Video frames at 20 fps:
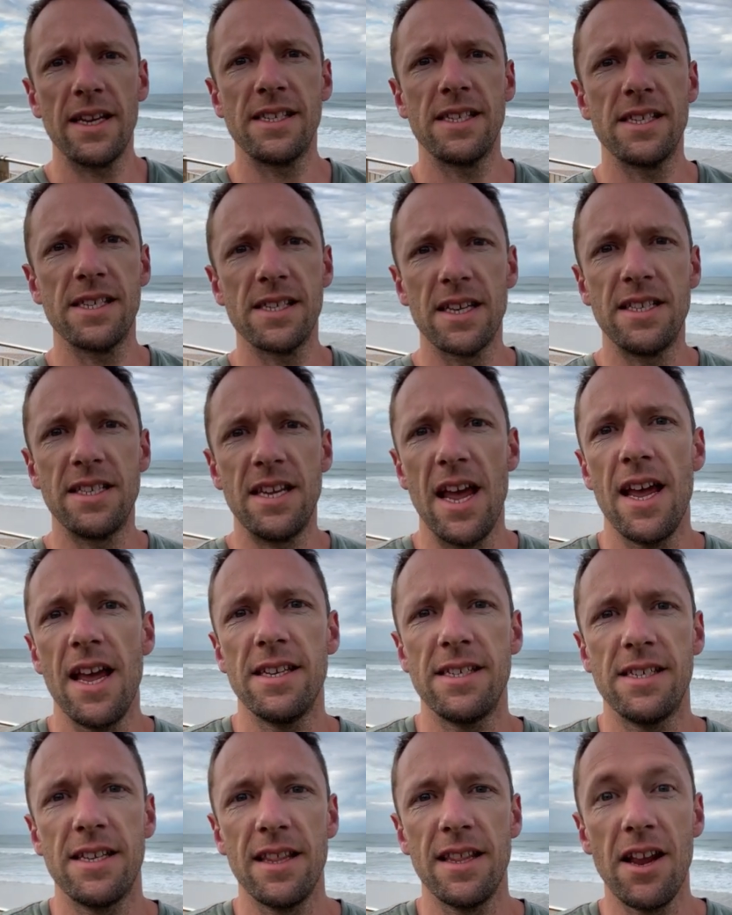This is a
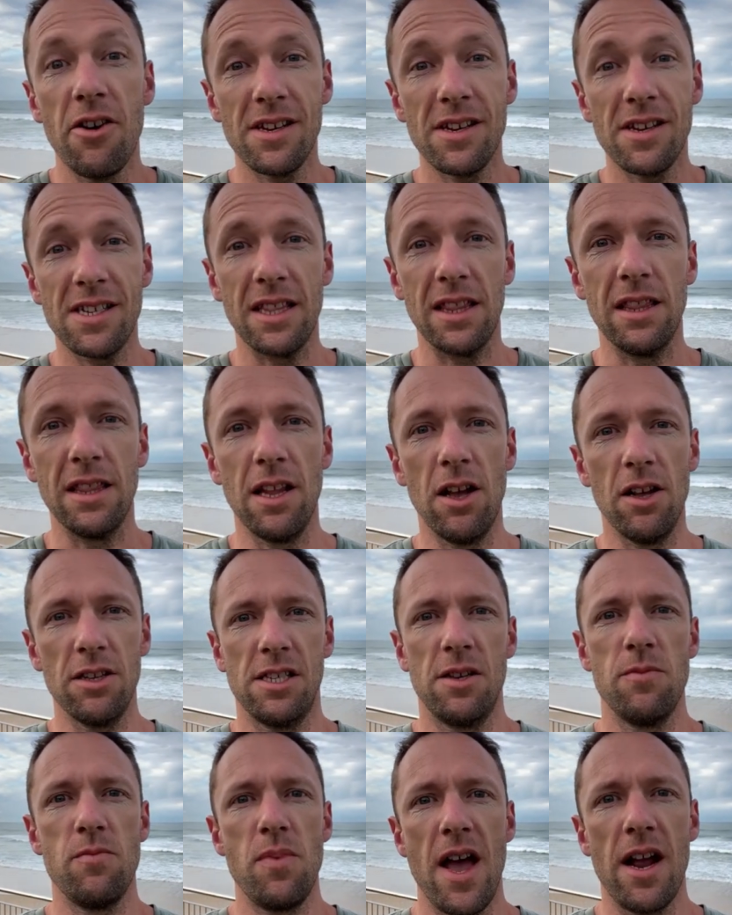test. There is
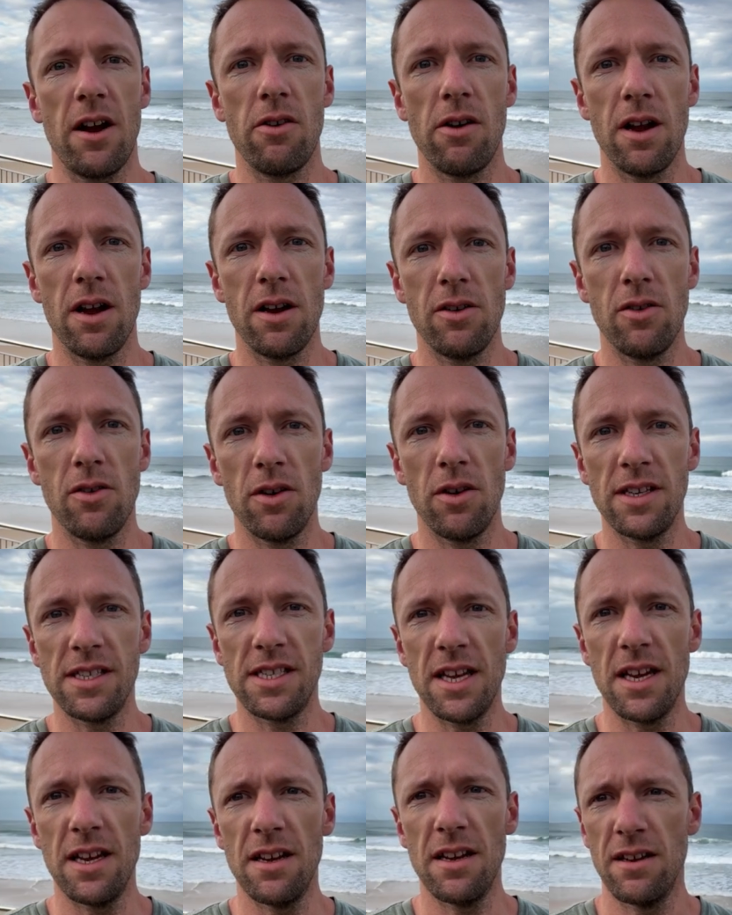lots of background
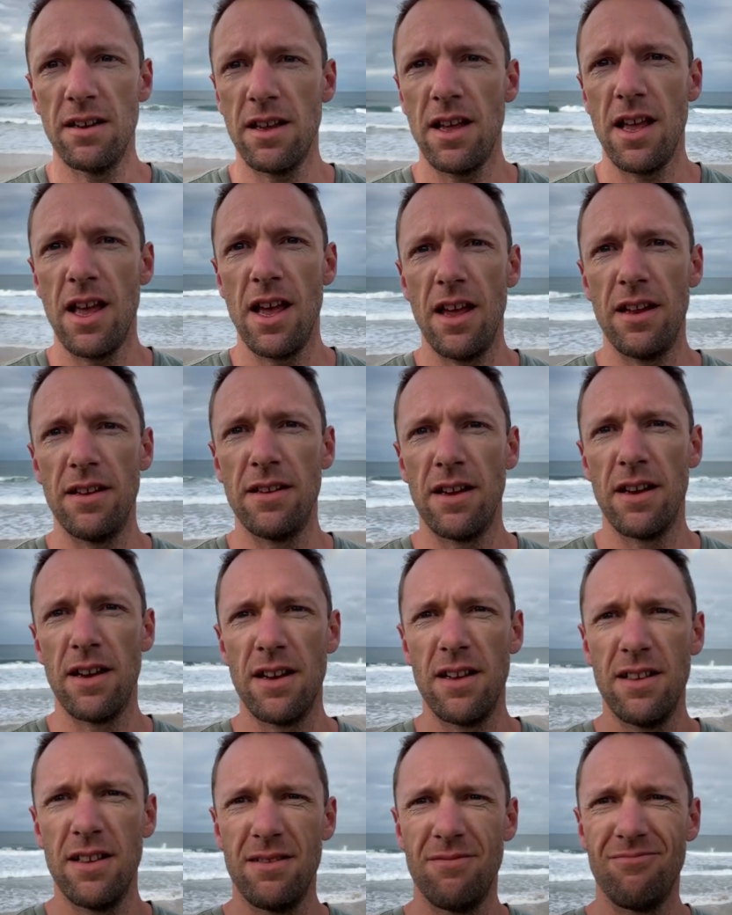noise here, and
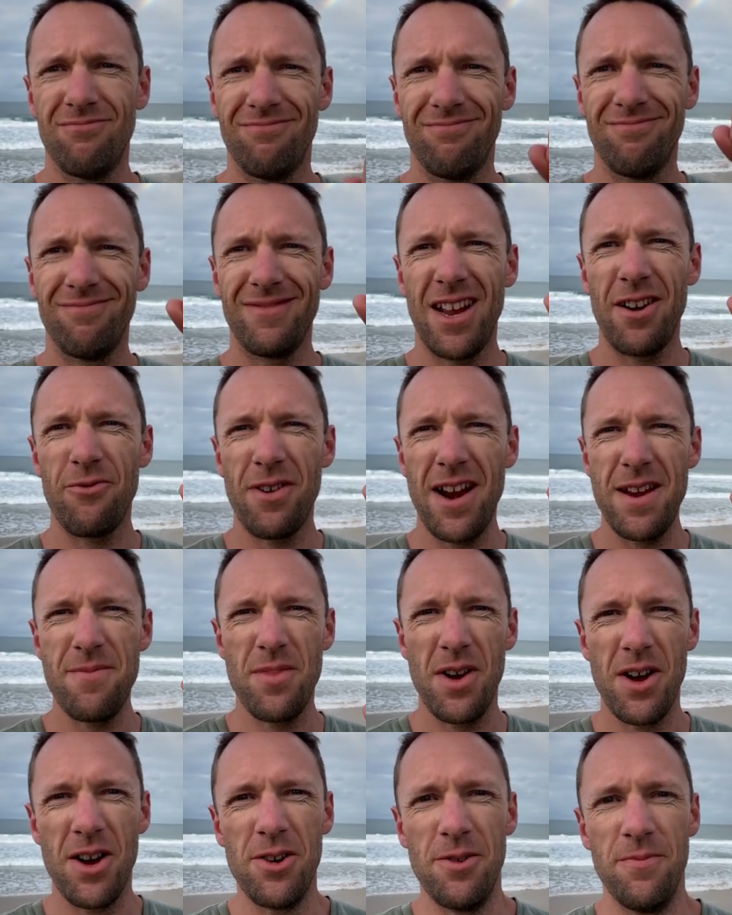a
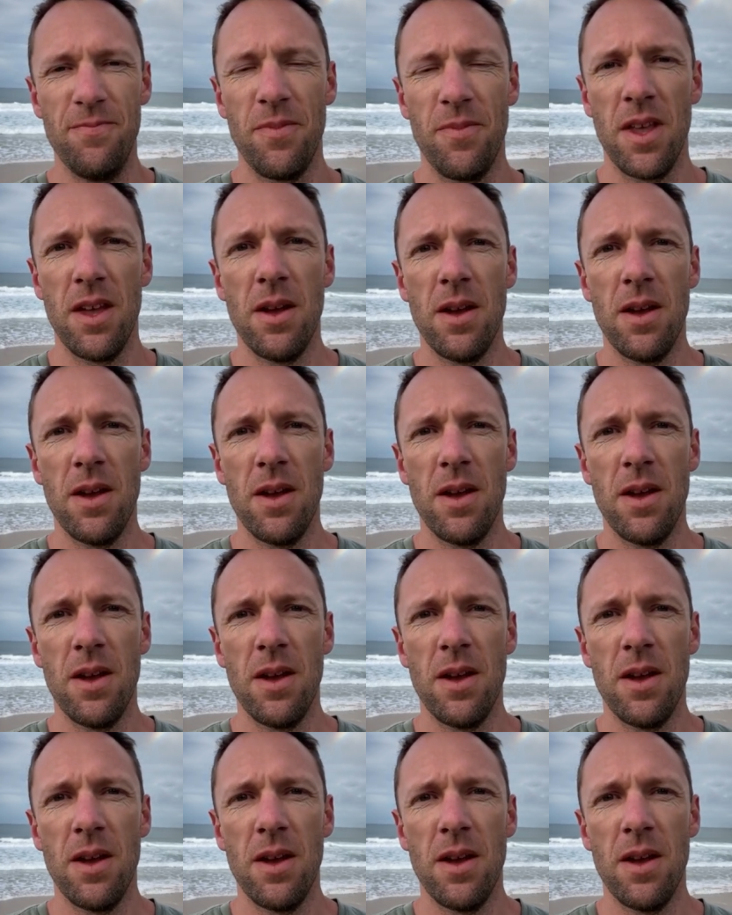rainbow.